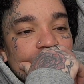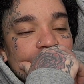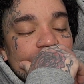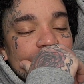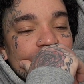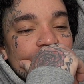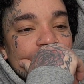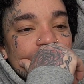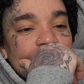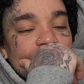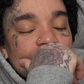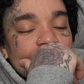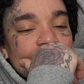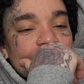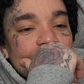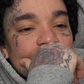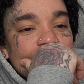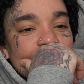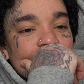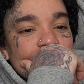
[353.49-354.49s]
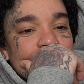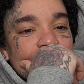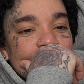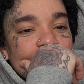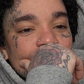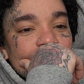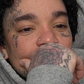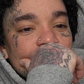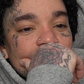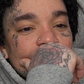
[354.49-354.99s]

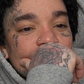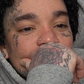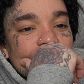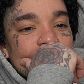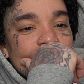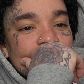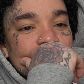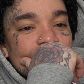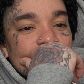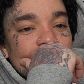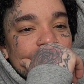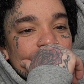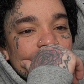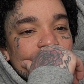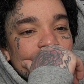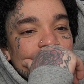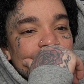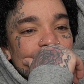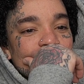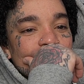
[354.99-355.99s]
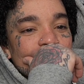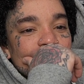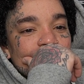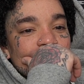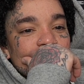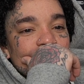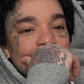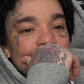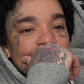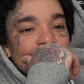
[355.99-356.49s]

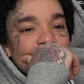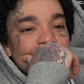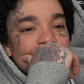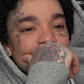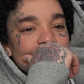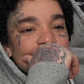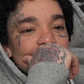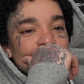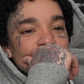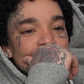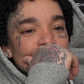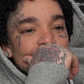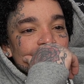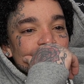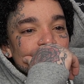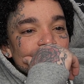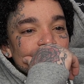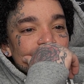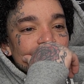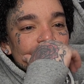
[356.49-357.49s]
Nothing is said.